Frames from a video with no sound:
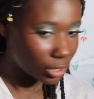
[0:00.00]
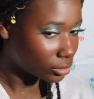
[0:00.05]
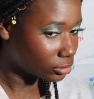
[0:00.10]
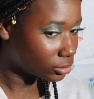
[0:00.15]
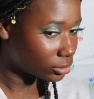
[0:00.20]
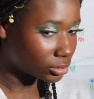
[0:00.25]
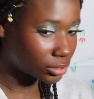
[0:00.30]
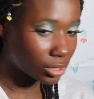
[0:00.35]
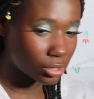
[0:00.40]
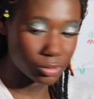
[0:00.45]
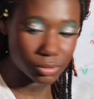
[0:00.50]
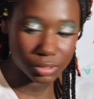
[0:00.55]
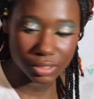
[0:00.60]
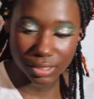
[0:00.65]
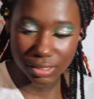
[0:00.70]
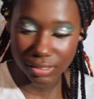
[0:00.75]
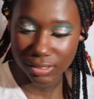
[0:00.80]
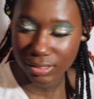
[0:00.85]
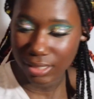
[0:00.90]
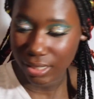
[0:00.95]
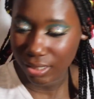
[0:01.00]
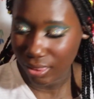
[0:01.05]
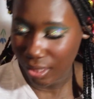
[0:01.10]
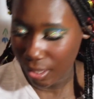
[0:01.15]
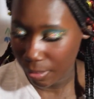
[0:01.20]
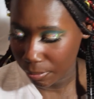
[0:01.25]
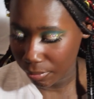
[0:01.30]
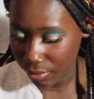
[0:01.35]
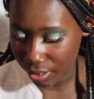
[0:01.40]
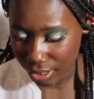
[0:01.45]
So to set
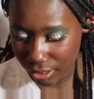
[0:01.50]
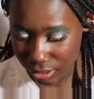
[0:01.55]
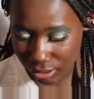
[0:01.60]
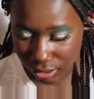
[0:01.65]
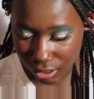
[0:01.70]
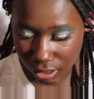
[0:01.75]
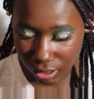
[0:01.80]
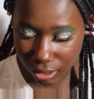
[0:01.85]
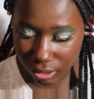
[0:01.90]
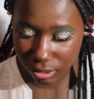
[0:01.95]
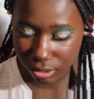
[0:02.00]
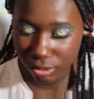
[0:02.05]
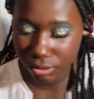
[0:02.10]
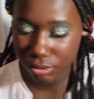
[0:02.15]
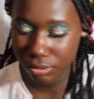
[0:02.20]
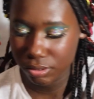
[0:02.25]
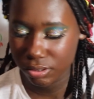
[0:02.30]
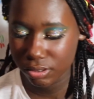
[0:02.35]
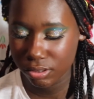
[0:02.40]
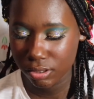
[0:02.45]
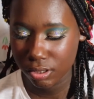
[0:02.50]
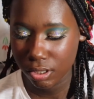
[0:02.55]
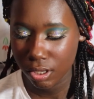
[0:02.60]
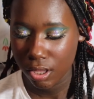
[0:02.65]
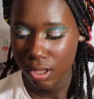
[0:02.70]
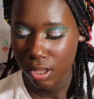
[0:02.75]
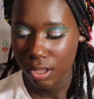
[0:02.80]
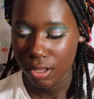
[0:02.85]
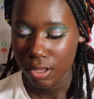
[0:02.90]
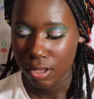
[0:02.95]
that blush, I like to use
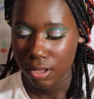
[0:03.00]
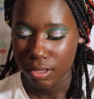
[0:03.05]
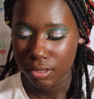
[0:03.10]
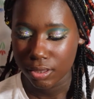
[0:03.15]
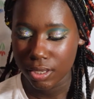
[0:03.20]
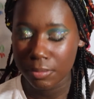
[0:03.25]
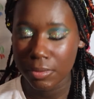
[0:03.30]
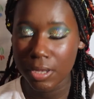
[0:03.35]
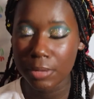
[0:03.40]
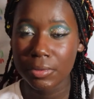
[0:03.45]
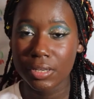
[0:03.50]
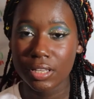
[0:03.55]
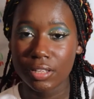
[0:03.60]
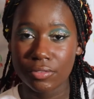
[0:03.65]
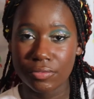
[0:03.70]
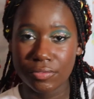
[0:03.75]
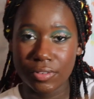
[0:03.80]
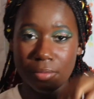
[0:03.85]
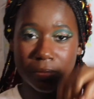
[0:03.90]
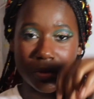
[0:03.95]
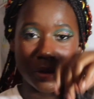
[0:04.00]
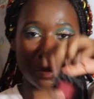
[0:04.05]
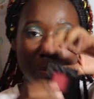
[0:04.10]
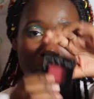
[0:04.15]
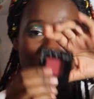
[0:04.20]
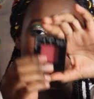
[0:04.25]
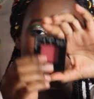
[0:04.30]
the Maybelline Fit Me